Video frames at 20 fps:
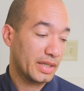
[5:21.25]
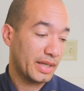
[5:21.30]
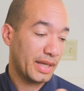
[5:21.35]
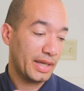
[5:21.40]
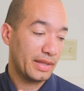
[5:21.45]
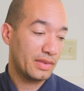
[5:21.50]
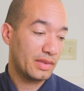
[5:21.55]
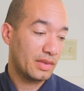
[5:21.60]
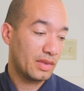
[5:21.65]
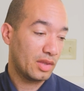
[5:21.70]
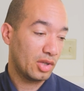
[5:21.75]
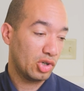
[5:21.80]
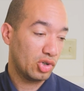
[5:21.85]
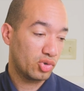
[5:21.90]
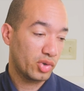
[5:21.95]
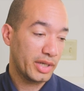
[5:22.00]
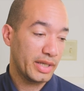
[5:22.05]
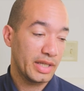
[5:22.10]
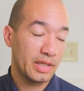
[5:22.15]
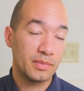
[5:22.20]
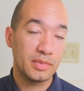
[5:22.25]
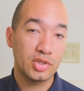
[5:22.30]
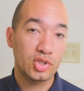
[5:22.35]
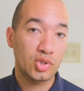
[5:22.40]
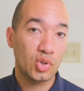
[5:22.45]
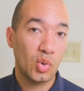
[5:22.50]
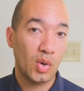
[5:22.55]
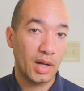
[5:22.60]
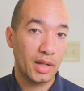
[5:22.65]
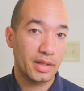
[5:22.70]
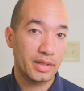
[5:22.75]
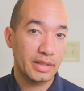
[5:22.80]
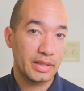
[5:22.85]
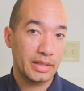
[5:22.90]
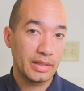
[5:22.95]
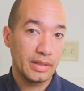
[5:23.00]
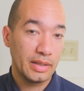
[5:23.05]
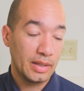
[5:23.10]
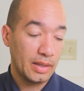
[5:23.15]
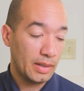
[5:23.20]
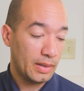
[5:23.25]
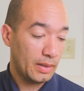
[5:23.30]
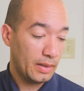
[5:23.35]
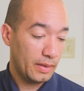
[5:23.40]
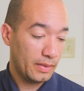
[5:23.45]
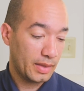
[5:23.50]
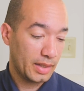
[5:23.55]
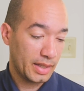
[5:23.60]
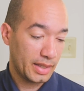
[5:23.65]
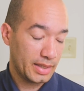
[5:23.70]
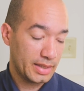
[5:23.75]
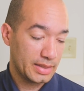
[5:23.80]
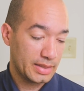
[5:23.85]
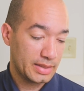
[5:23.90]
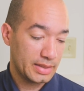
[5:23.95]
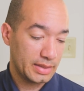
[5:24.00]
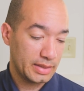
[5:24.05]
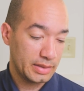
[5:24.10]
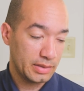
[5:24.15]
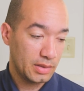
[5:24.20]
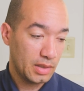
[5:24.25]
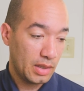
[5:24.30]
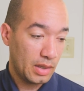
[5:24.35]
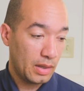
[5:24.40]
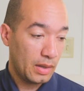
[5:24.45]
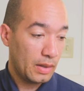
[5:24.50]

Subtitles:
It had the great image quality that I had seen,